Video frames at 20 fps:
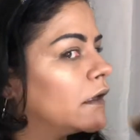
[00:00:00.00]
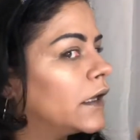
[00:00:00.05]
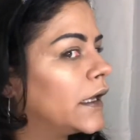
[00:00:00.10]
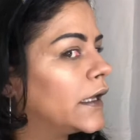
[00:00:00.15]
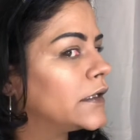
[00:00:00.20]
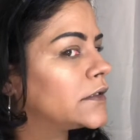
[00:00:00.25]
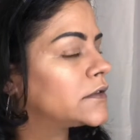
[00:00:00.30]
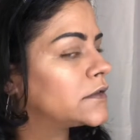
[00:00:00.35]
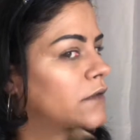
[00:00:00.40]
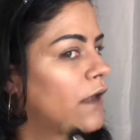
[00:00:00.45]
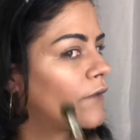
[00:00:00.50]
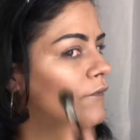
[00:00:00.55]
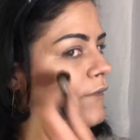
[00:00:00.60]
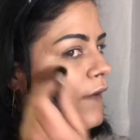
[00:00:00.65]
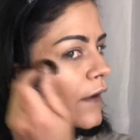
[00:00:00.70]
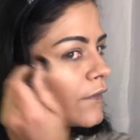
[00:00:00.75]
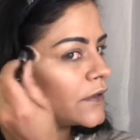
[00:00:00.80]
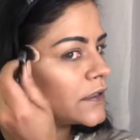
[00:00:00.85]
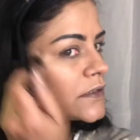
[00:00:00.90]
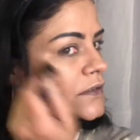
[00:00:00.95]
It's a
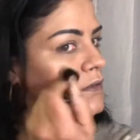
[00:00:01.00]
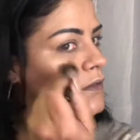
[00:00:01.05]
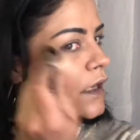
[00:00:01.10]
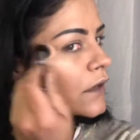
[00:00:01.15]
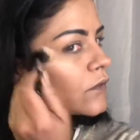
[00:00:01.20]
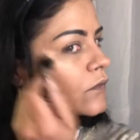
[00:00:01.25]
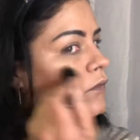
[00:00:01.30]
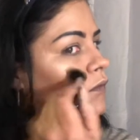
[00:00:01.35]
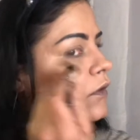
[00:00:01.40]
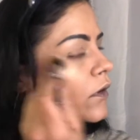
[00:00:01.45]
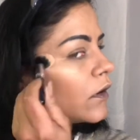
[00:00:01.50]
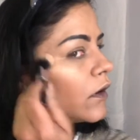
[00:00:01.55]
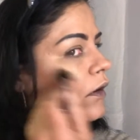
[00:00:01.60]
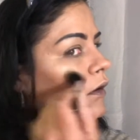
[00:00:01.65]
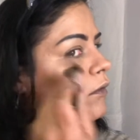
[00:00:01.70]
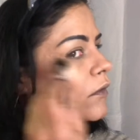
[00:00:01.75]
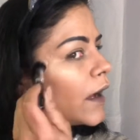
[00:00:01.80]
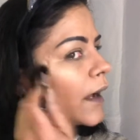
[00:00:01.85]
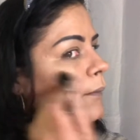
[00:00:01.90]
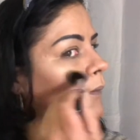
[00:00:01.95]
very subtle
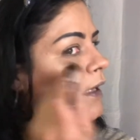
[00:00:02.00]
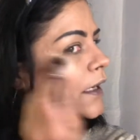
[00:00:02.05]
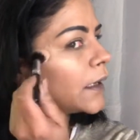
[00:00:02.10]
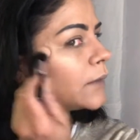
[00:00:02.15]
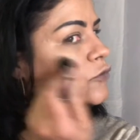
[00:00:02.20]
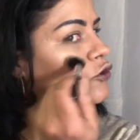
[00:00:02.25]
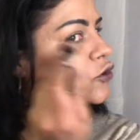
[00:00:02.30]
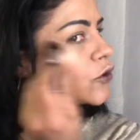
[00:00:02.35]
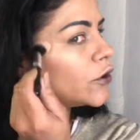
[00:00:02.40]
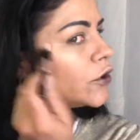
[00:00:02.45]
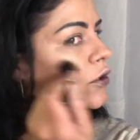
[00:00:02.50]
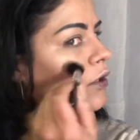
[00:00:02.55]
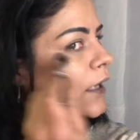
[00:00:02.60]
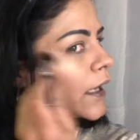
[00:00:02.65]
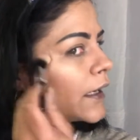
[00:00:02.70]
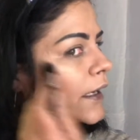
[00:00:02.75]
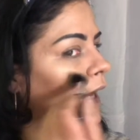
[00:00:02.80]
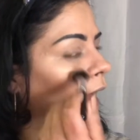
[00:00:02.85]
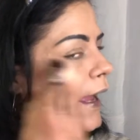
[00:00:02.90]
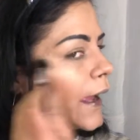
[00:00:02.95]
glow. I mean, I'm sure you
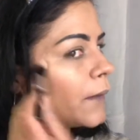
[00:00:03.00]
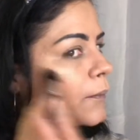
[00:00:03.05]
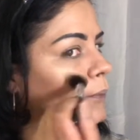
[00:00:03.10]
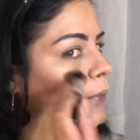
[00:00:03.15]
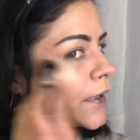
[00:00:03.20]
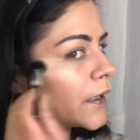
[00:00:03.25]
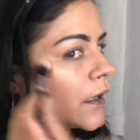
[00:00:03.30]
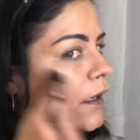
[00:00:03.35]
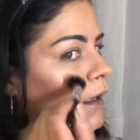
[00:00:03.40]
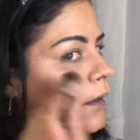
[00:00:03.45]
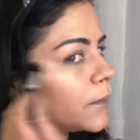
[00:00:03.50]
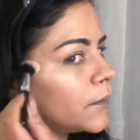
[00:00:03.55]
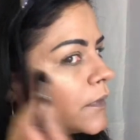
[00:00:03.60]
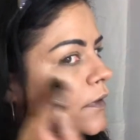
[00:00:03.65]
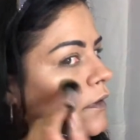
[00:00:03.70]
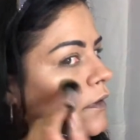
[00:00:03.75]
can amp it up.